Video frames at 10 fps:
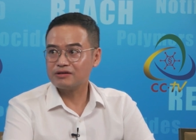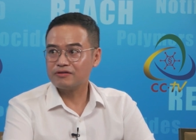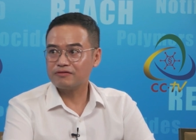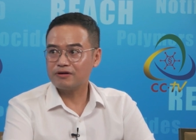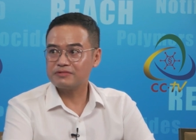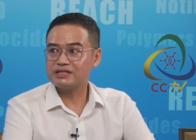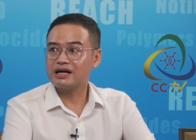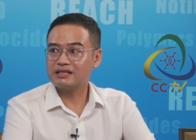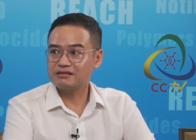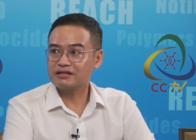from the
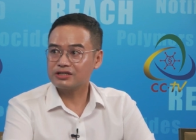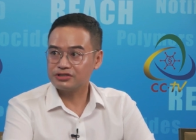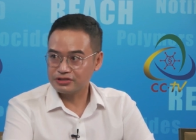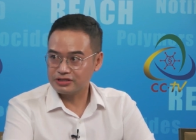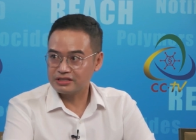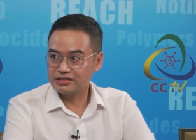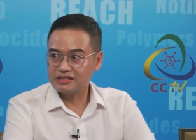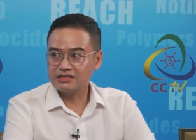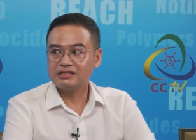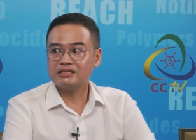other country
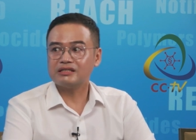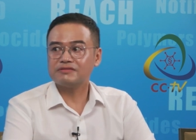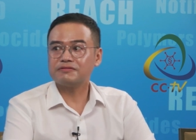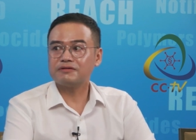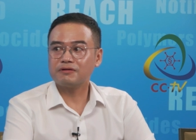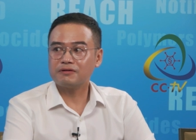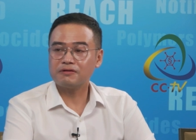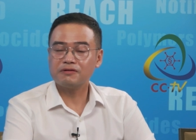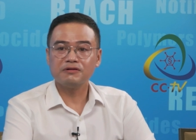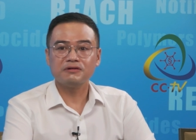uh, for
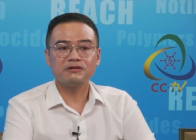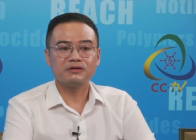uh,